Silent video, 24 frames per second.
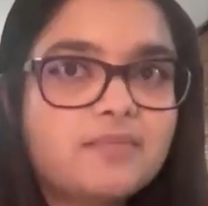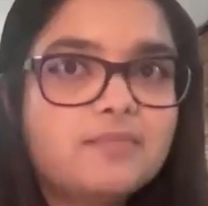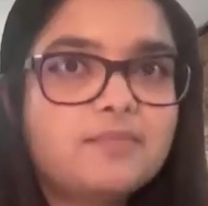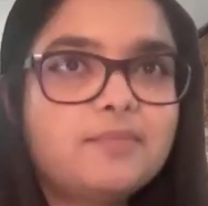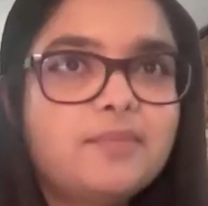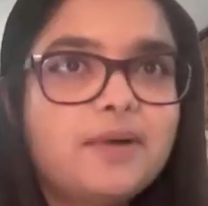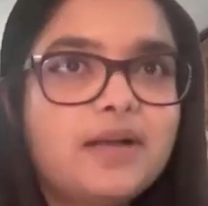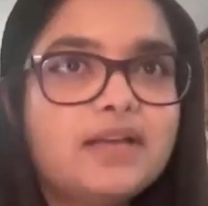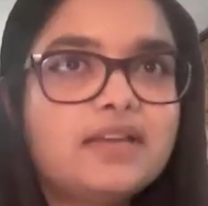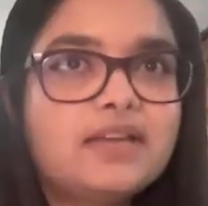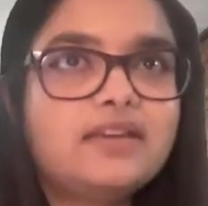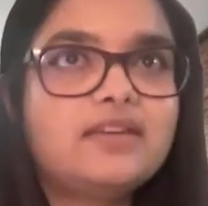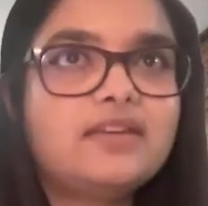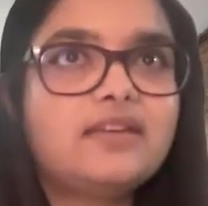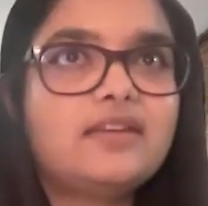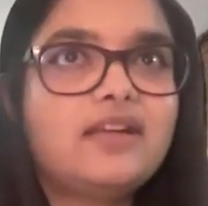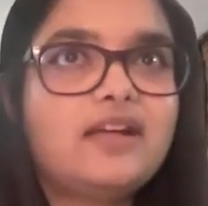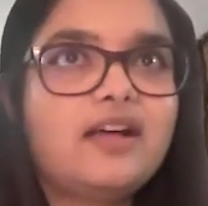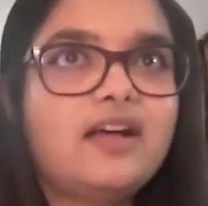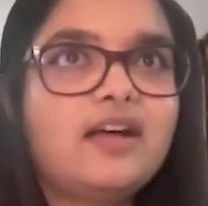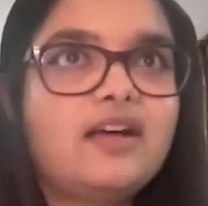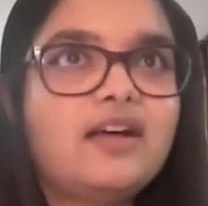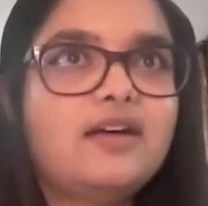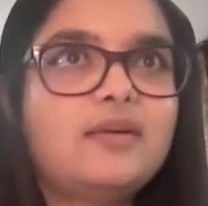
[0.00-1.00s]
but
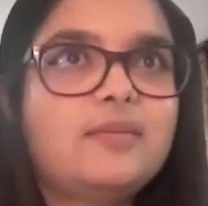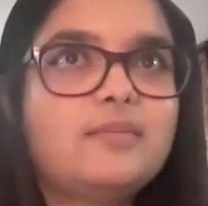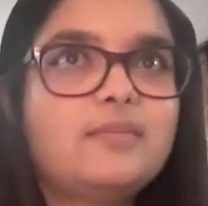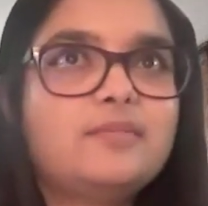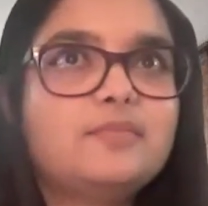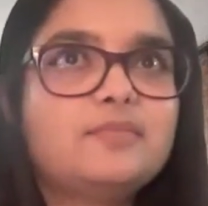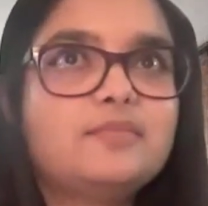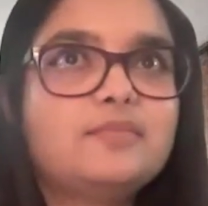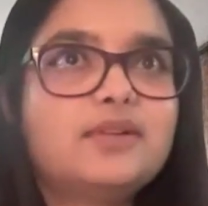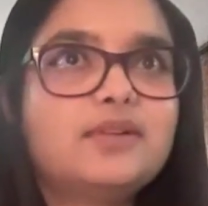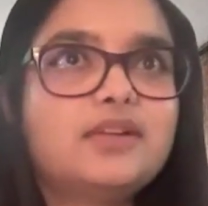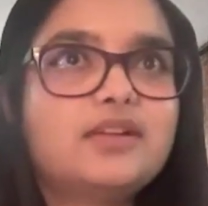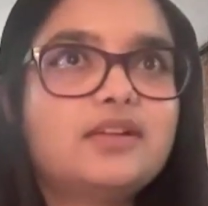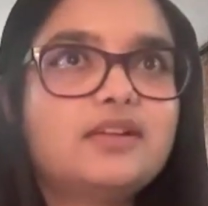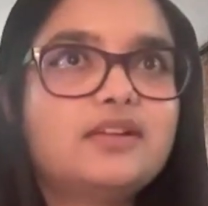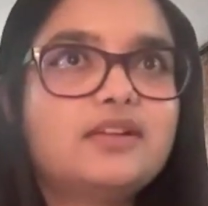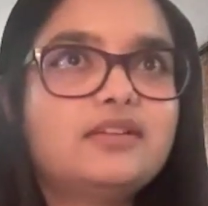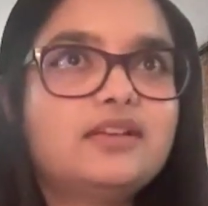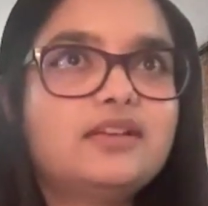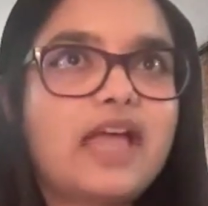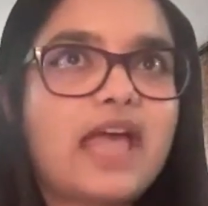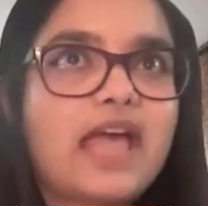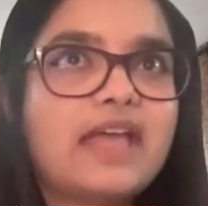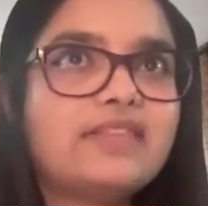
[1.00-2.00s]

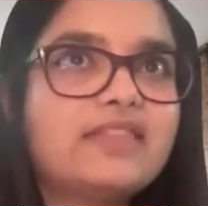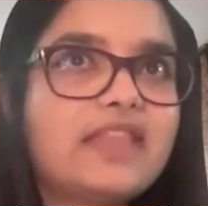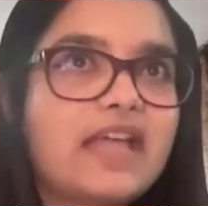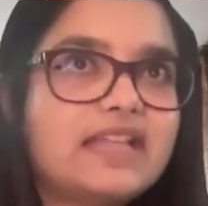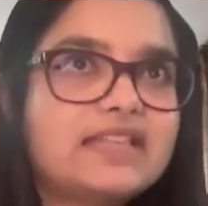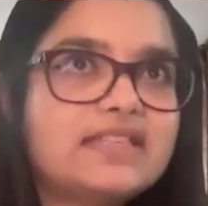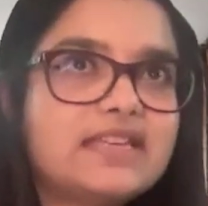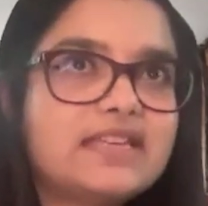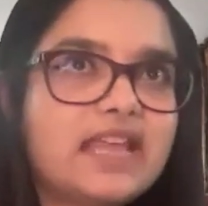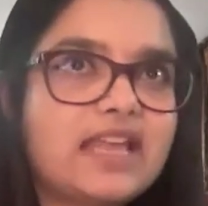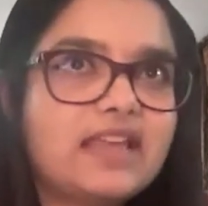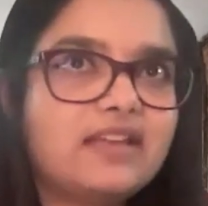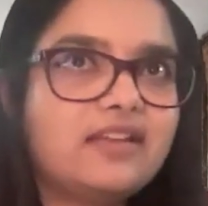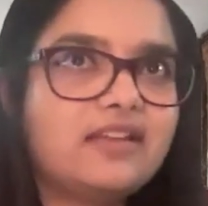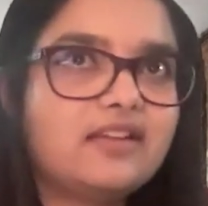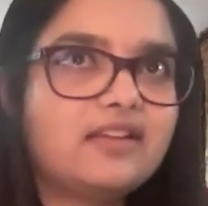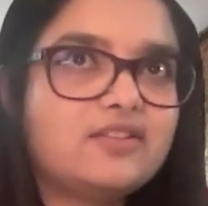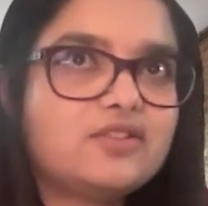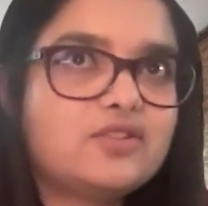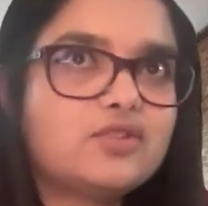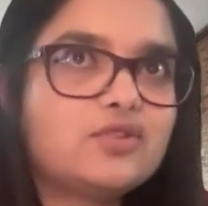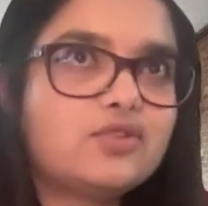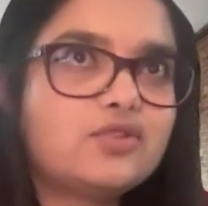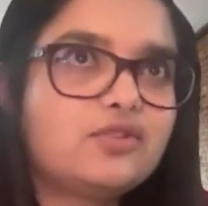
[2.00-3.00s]
and that's like,
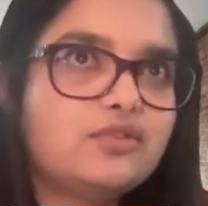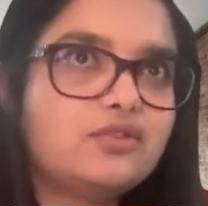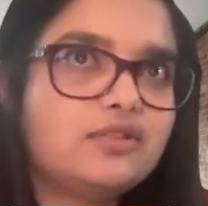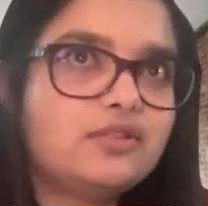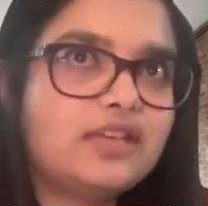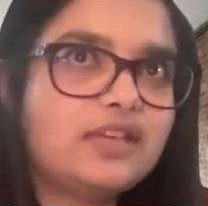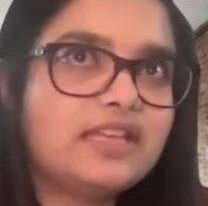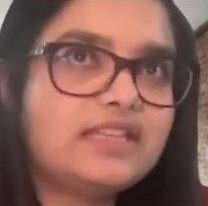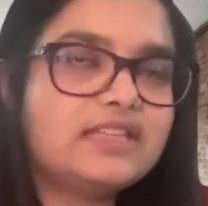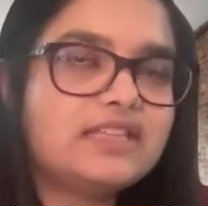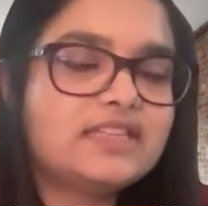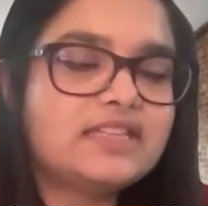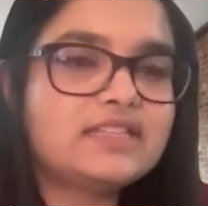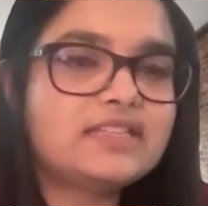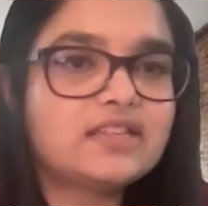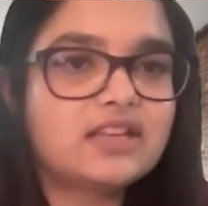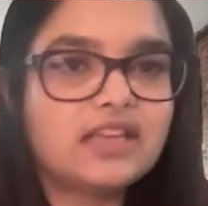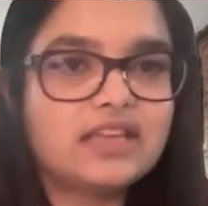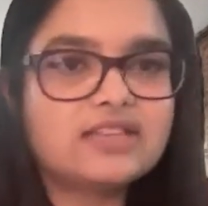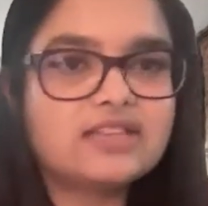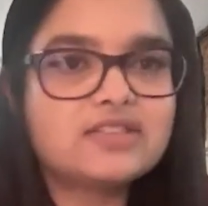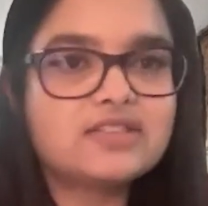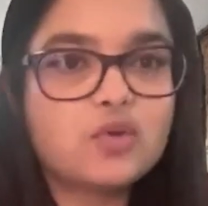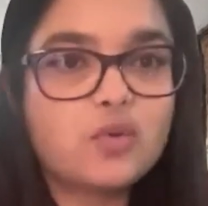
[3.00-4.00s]
so
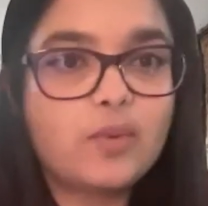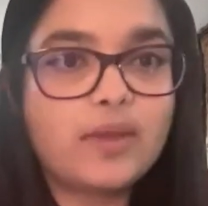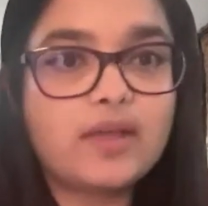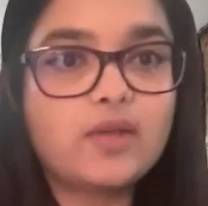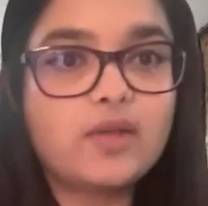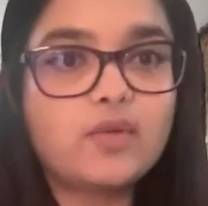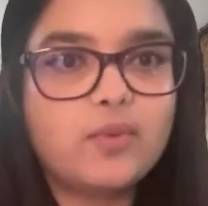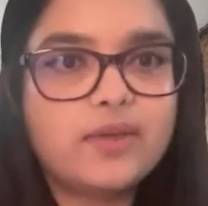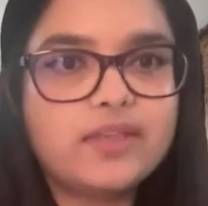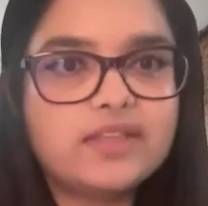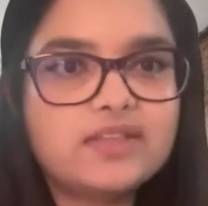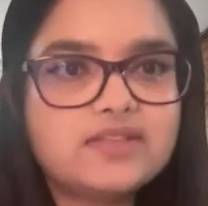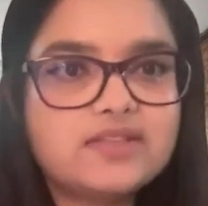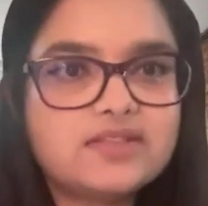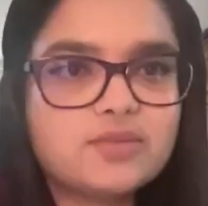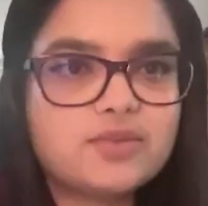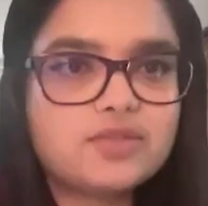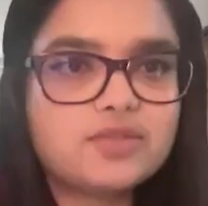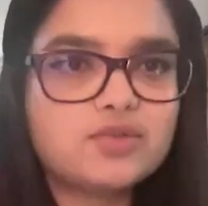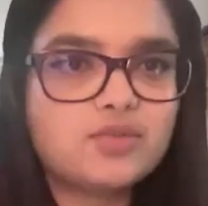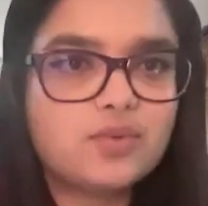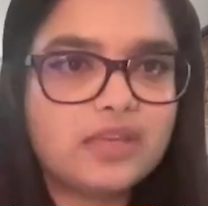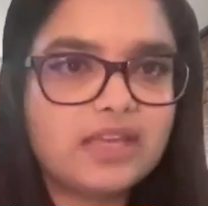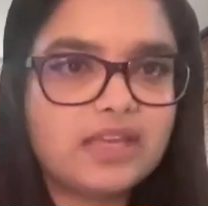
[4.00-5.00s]
it's quick wins
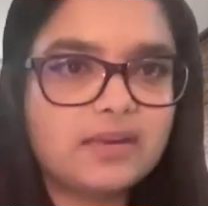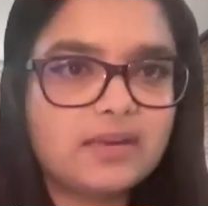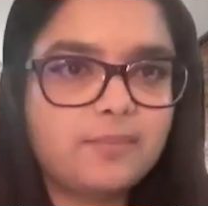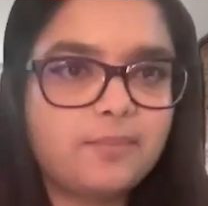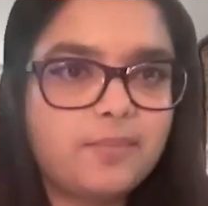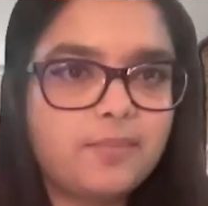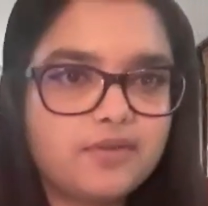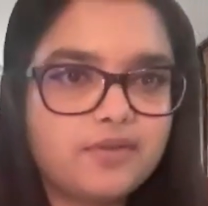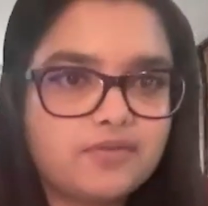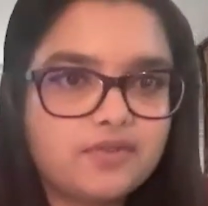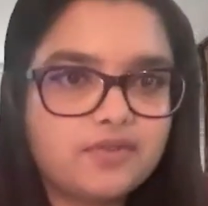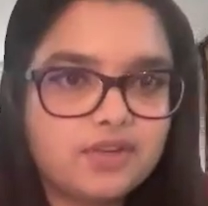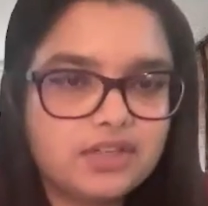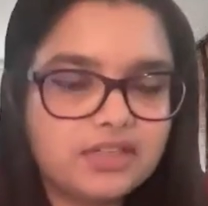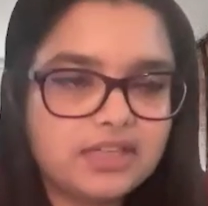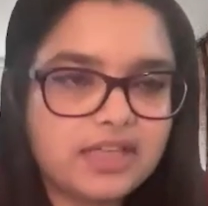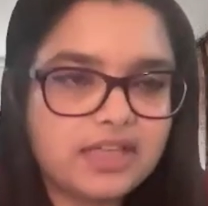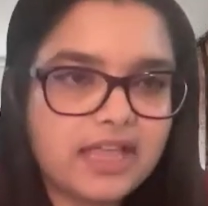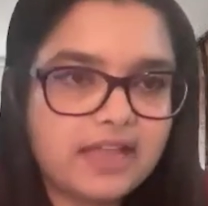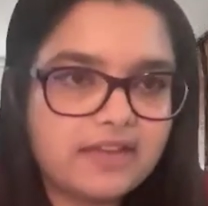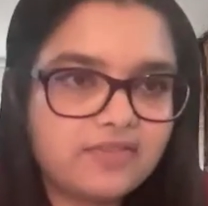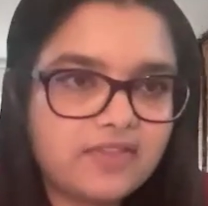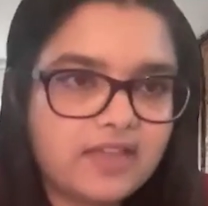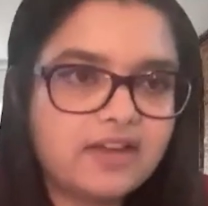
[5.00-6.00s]
which we can pivot
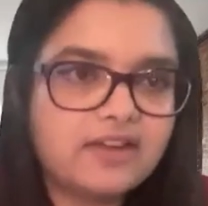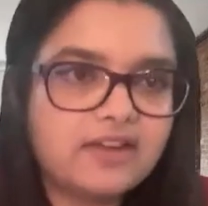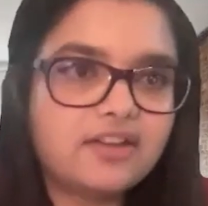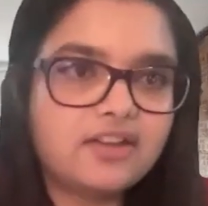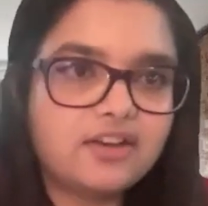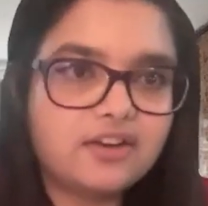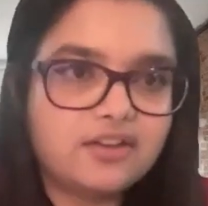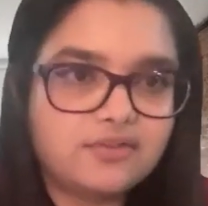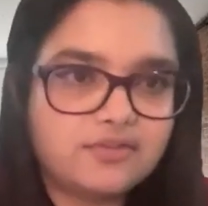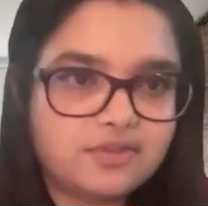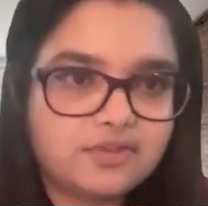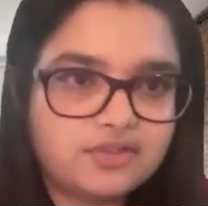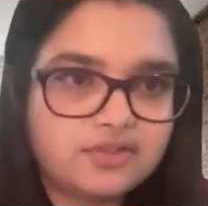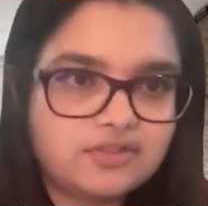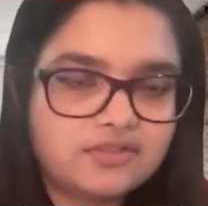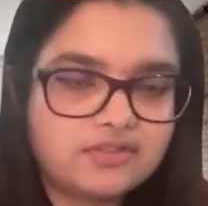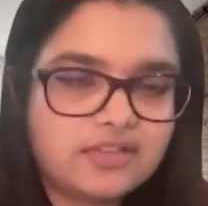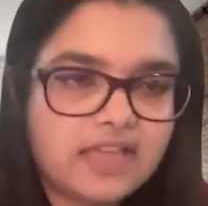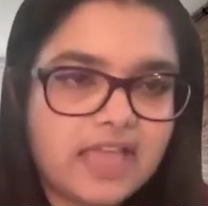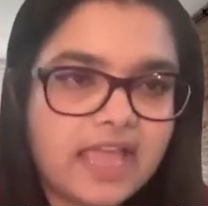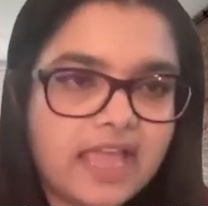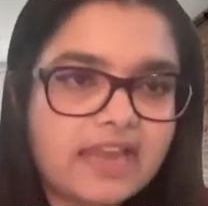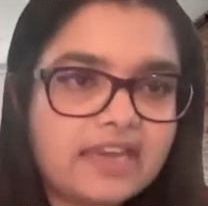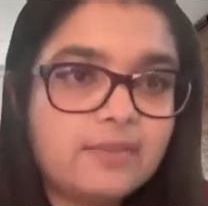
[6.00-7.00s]
and then deliver
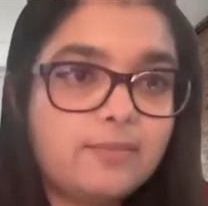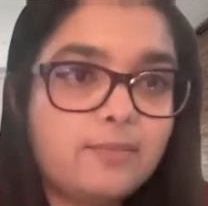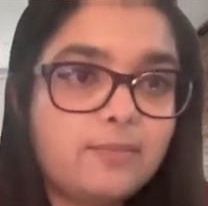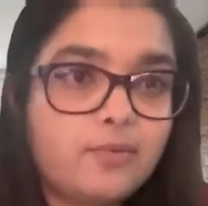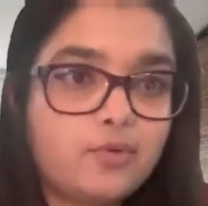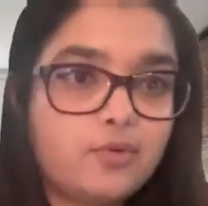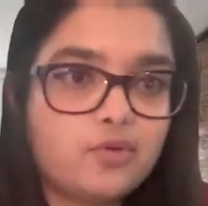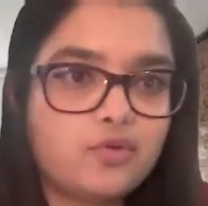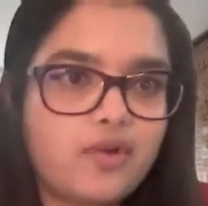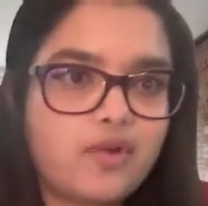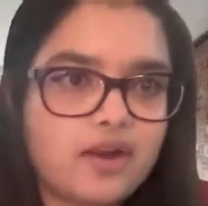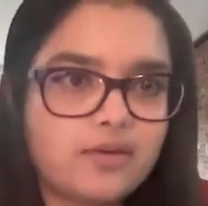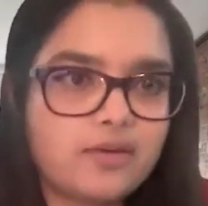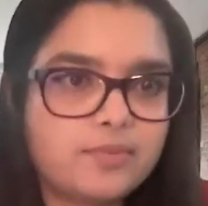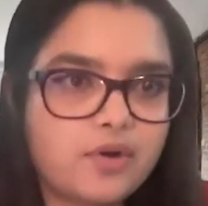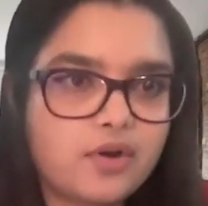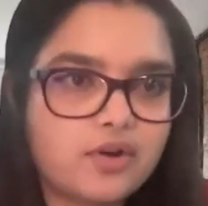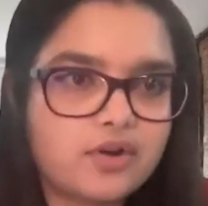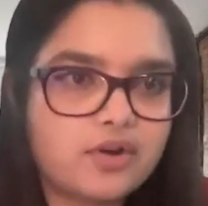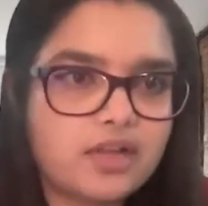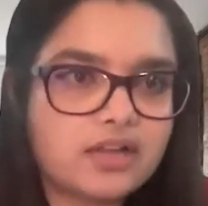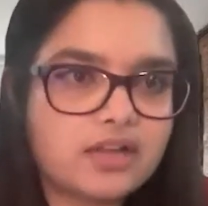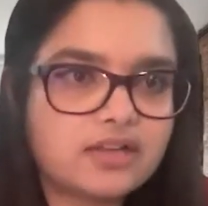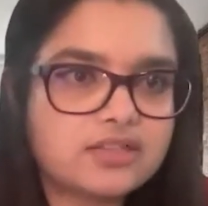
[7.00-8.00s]
and improve our
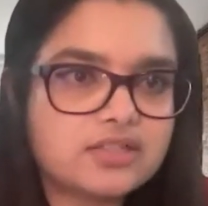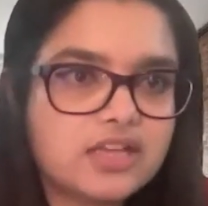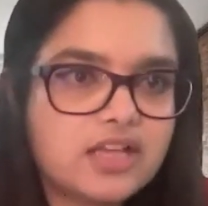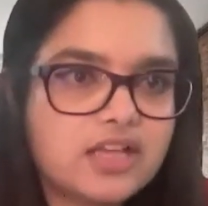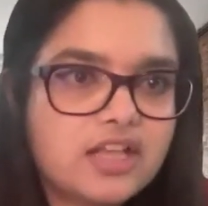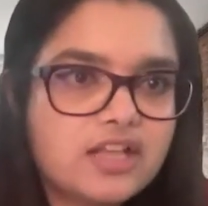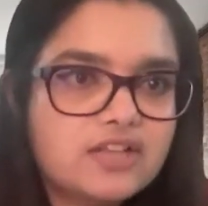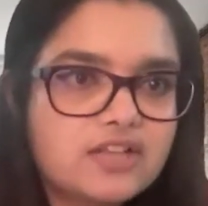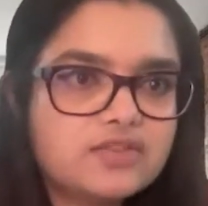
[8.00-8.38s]
product.